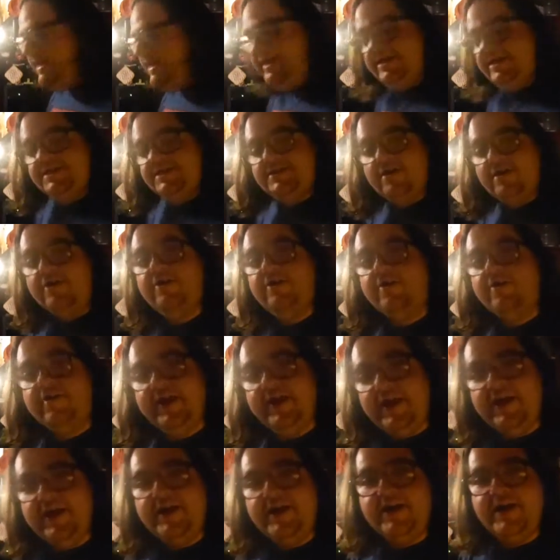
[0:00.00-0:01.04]
install your
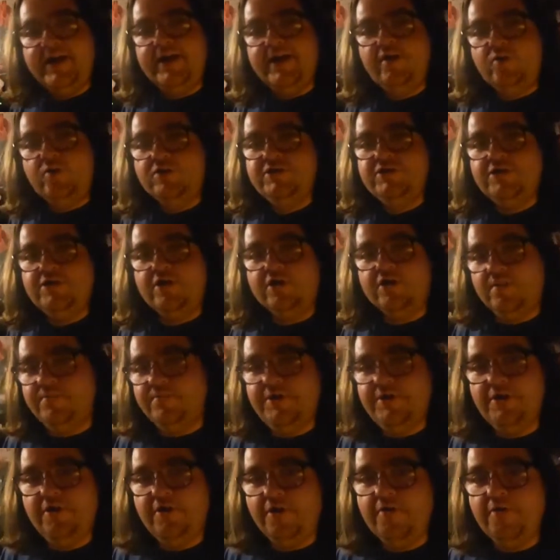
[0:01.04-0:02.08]
internet onto your
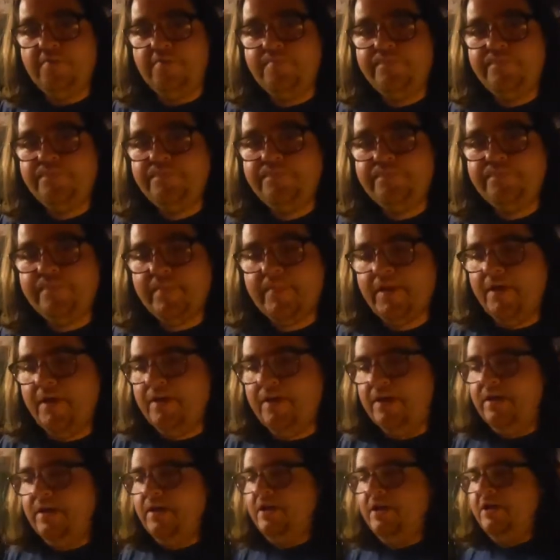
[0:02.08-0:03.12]
computer.
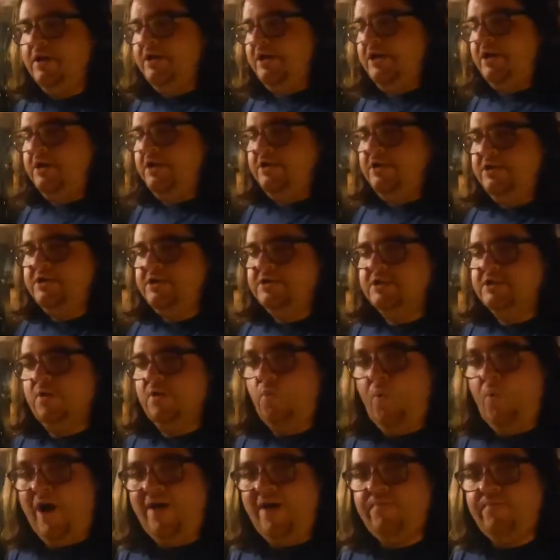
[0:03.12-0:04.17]
You know, using the
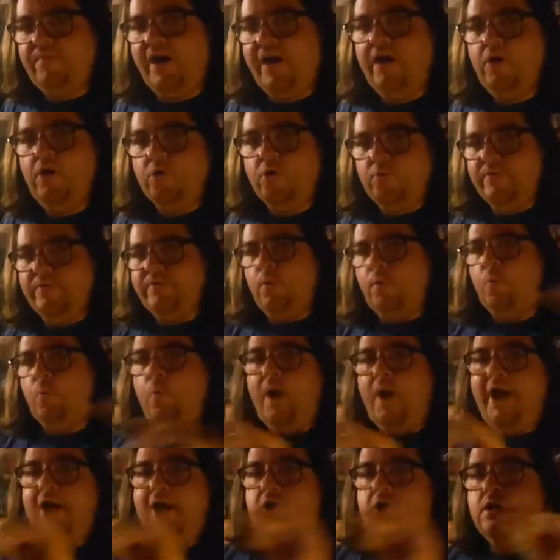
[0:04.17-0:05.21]
Wi-Fi or with a
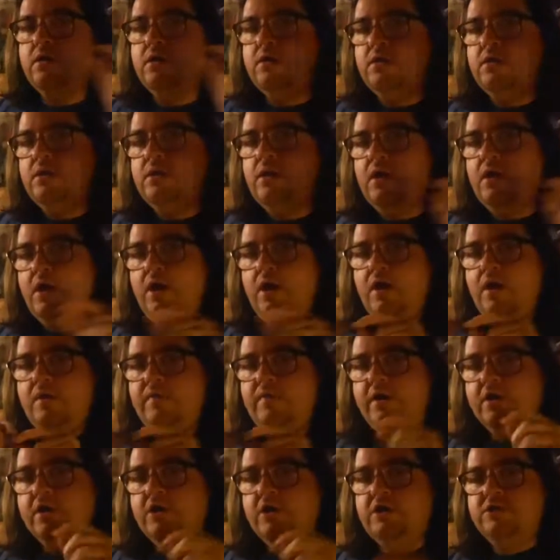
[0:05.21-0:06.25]
wire
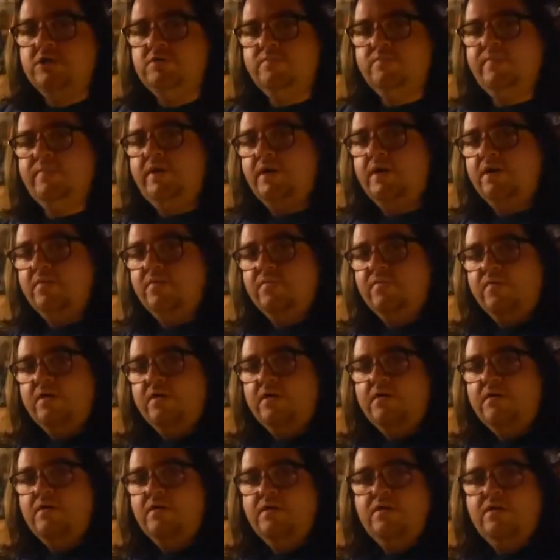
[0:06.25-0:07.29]
that goes from a
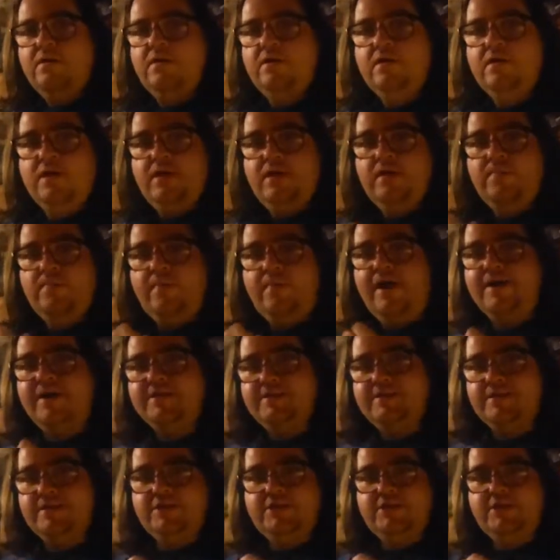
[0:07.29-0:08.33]
converter
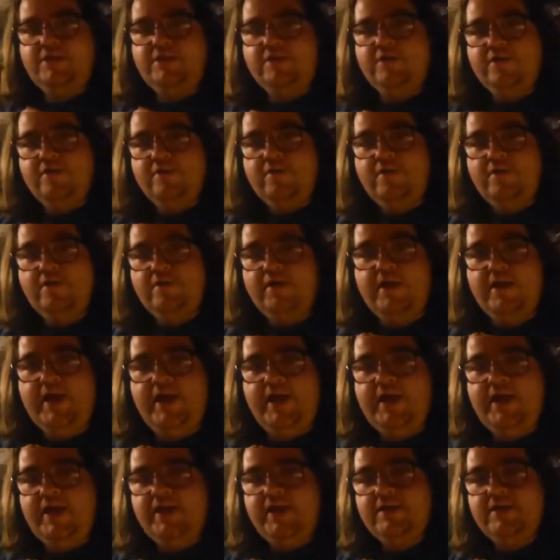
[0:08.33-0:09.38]
box into
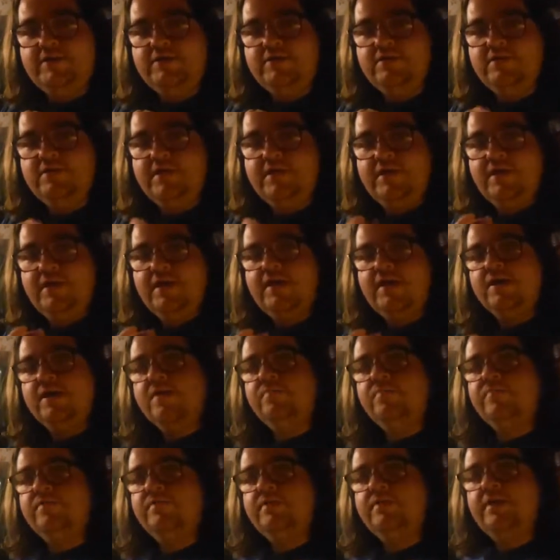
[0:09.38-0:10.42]
the
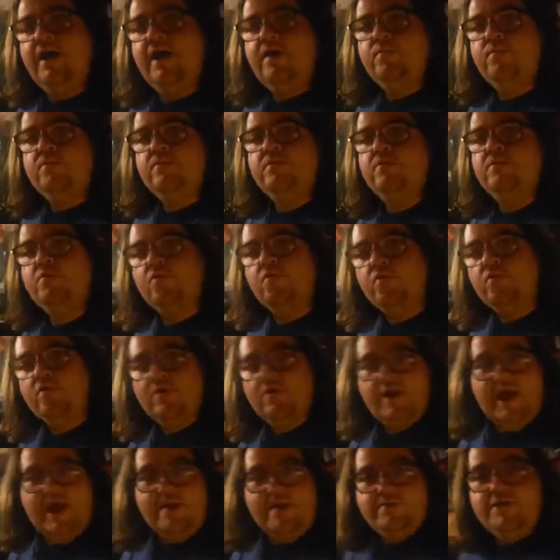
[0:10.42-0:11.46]
tower or
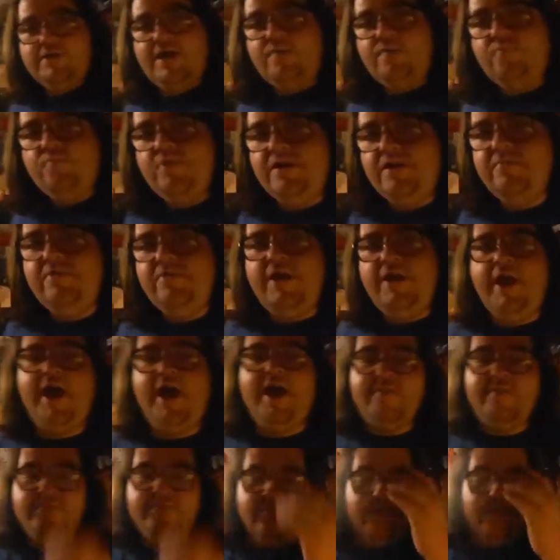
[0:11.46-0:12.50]
laptop, whatever you
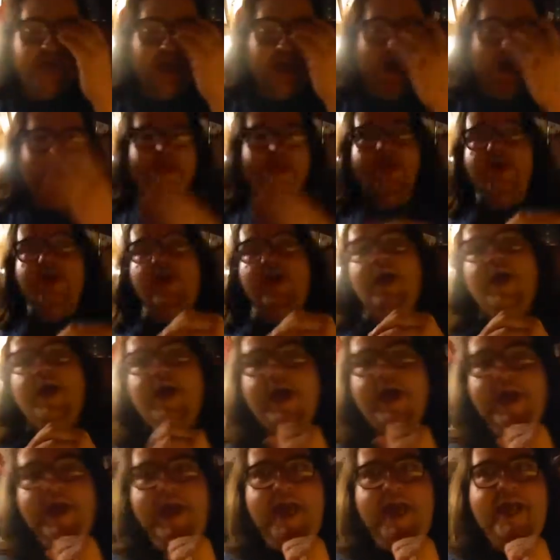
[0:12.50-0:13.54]
have. Okay,
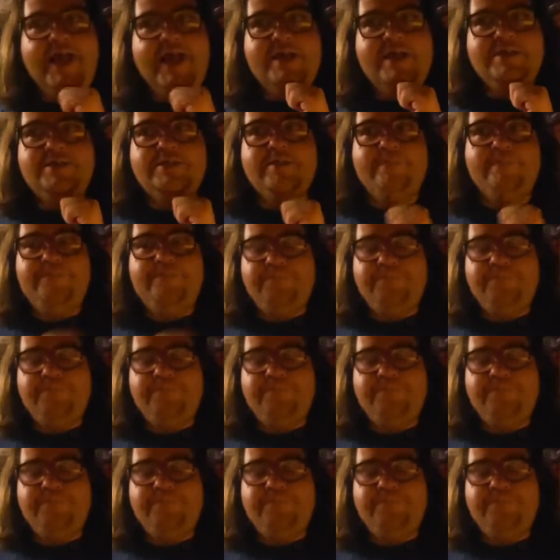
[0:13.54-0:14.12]
and